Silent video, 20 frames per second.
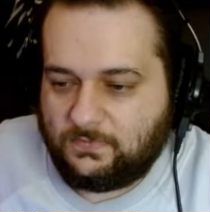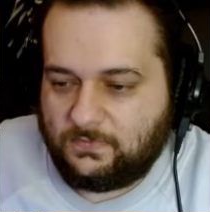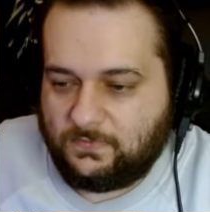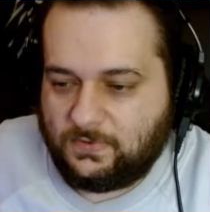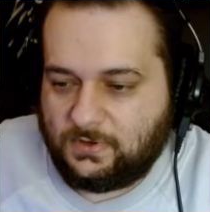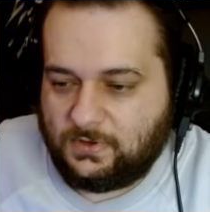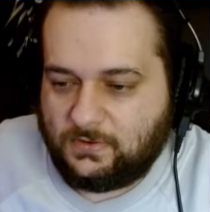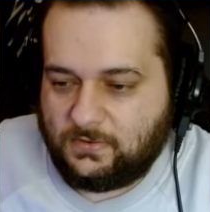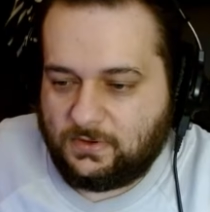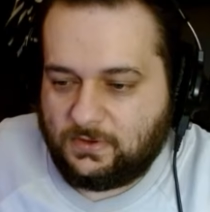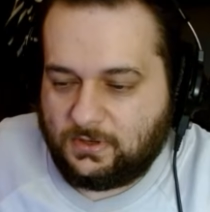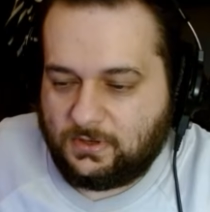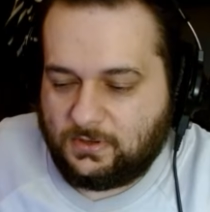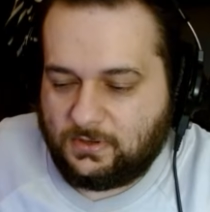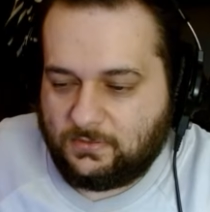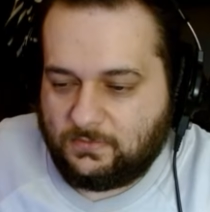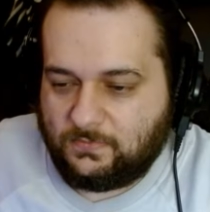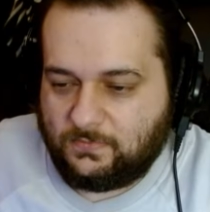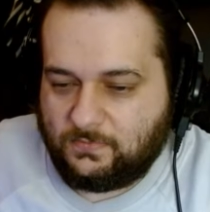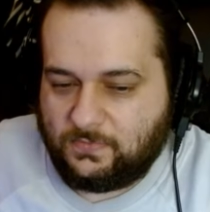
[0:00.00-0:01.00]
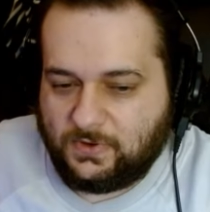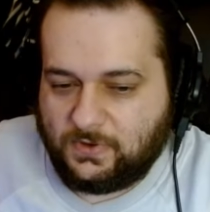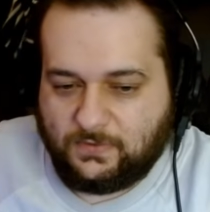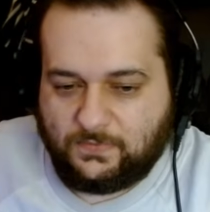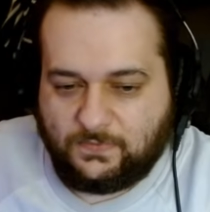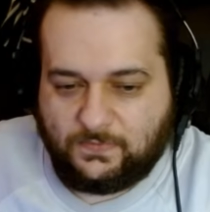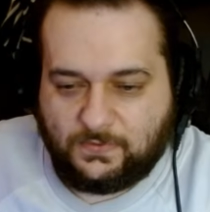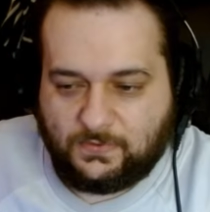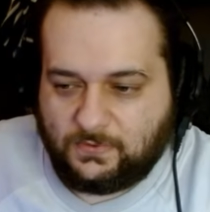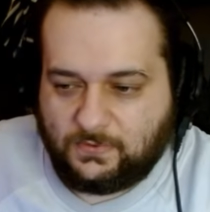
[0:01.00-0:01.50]
Video on
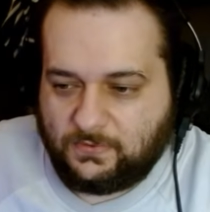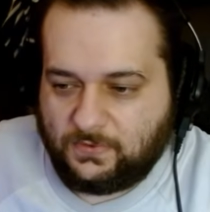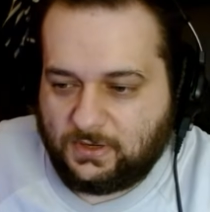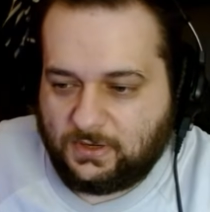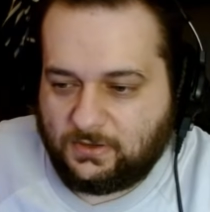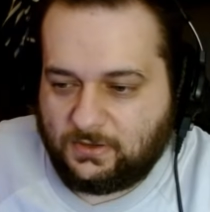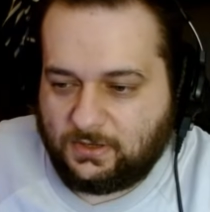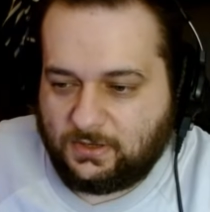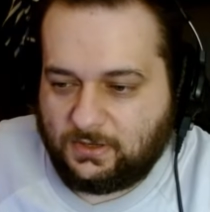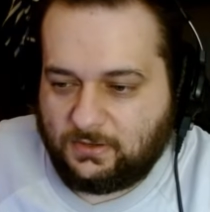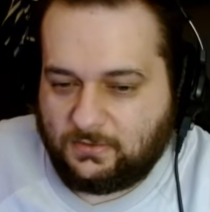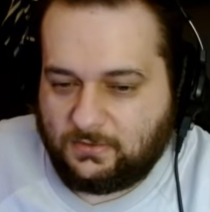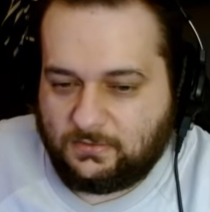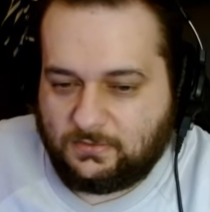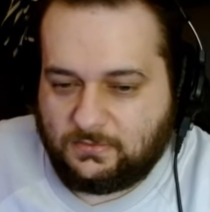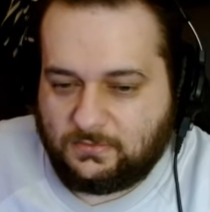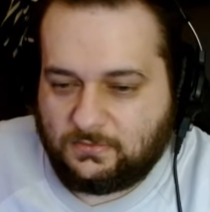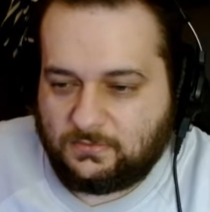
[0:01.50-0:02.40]
barefoot grounding.